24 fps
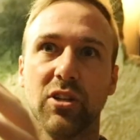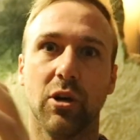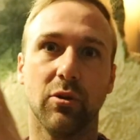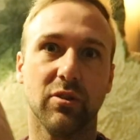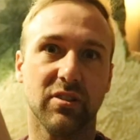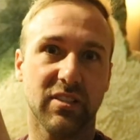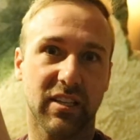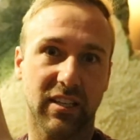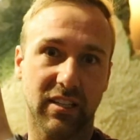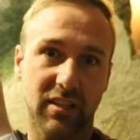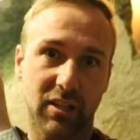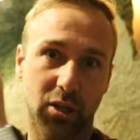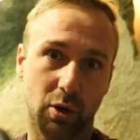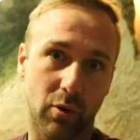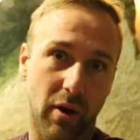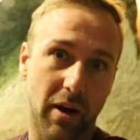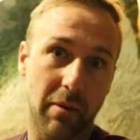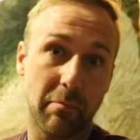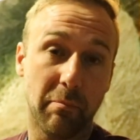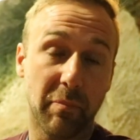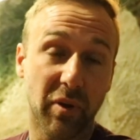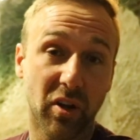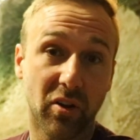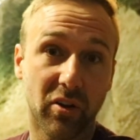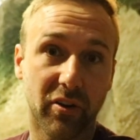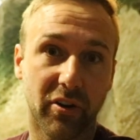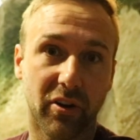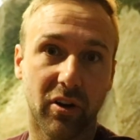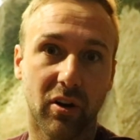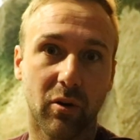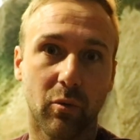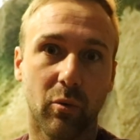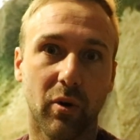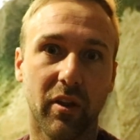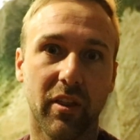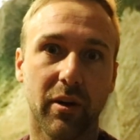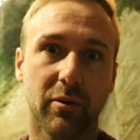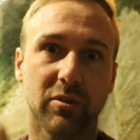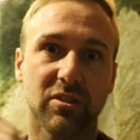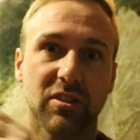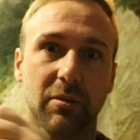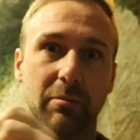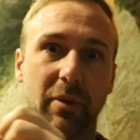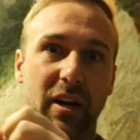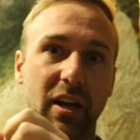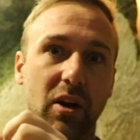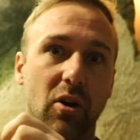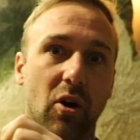was known as, like, the great builder. Well, there
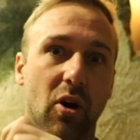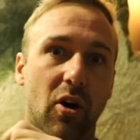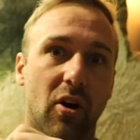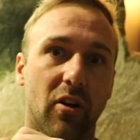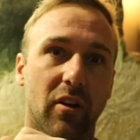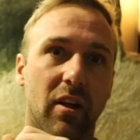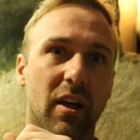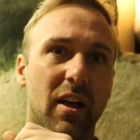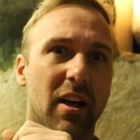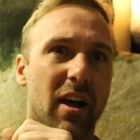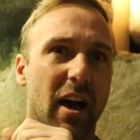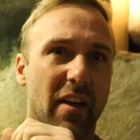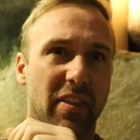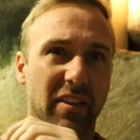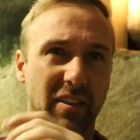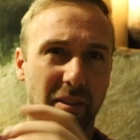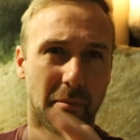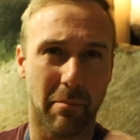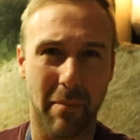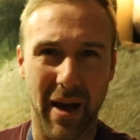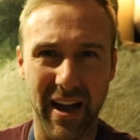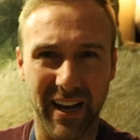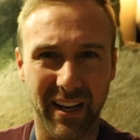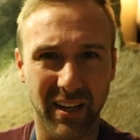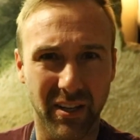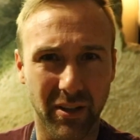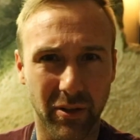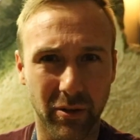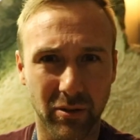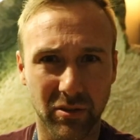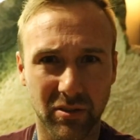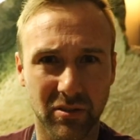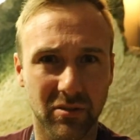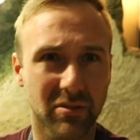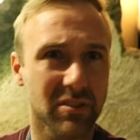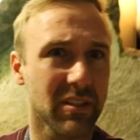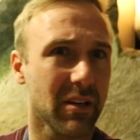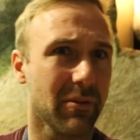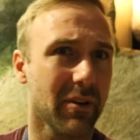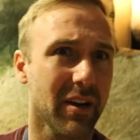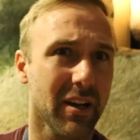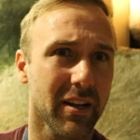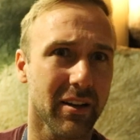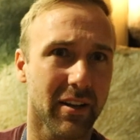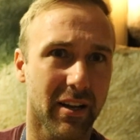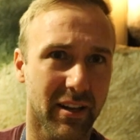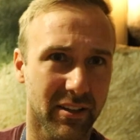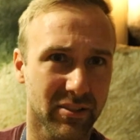was somebody called, I think, the McAdoos, is that
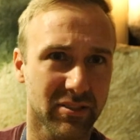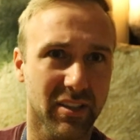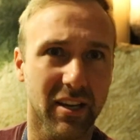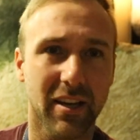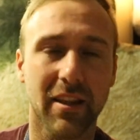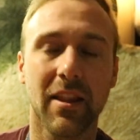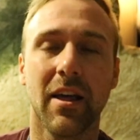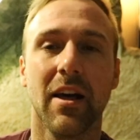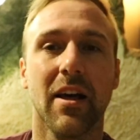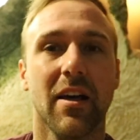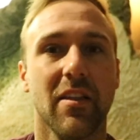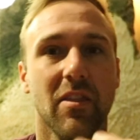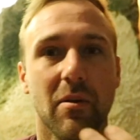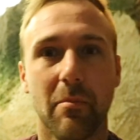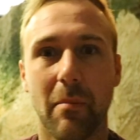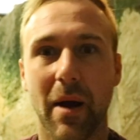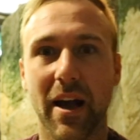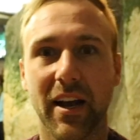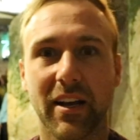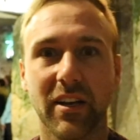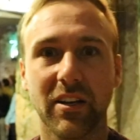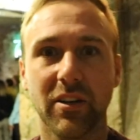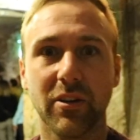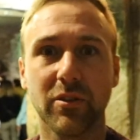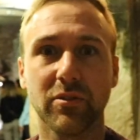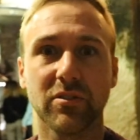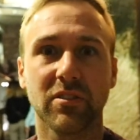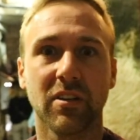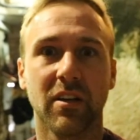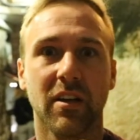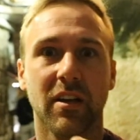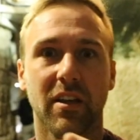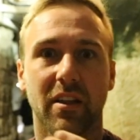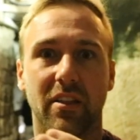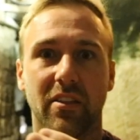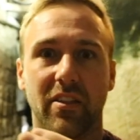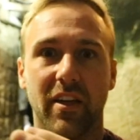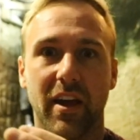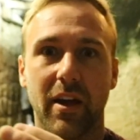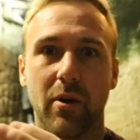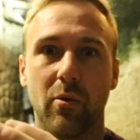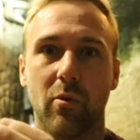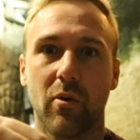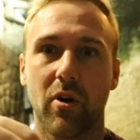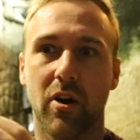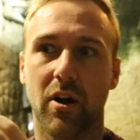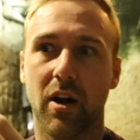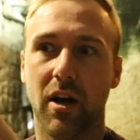right? How you say it? The McAdoos.
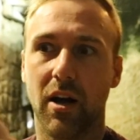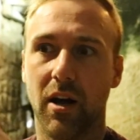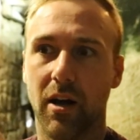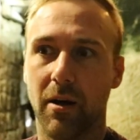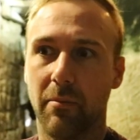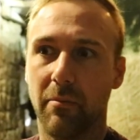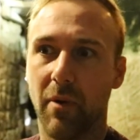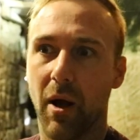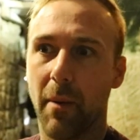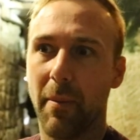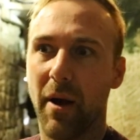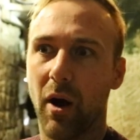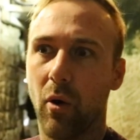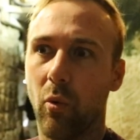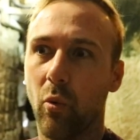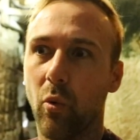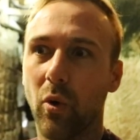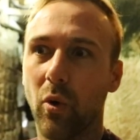They were about